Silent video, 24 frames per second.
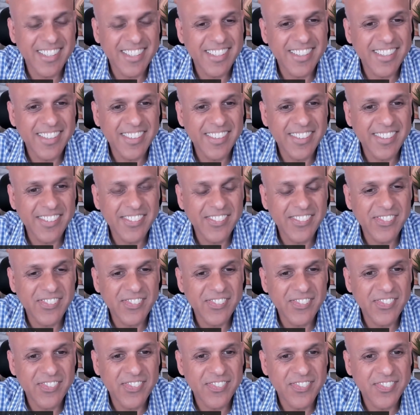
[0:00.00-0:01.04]

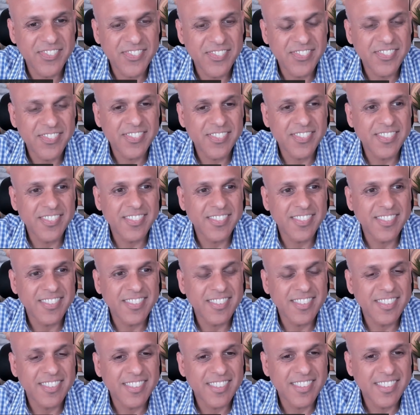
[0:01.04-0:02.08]

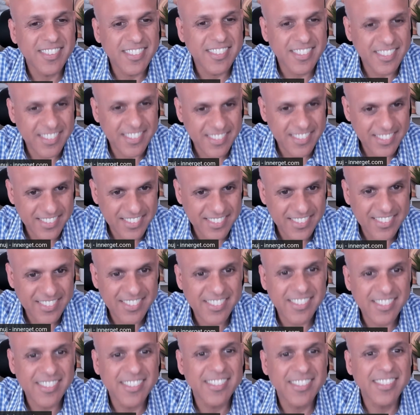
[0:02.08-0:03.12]

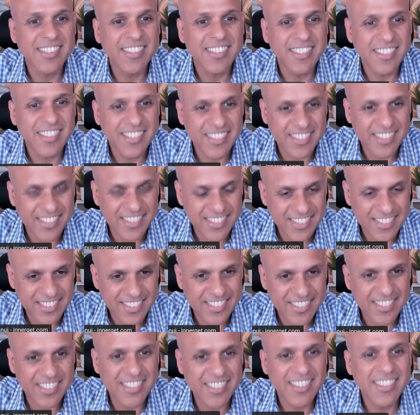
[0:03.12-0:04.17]

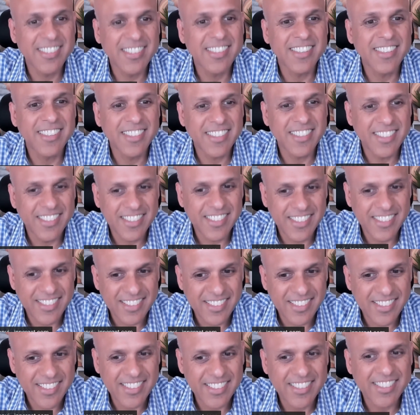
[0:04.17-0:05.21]

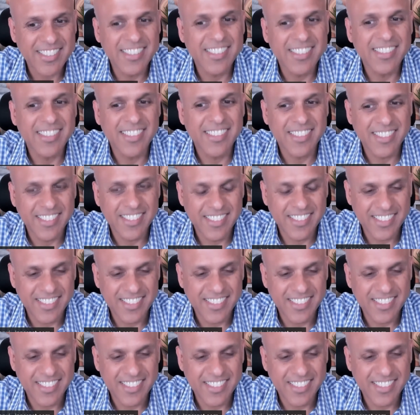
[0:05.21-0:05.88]
(not speaking)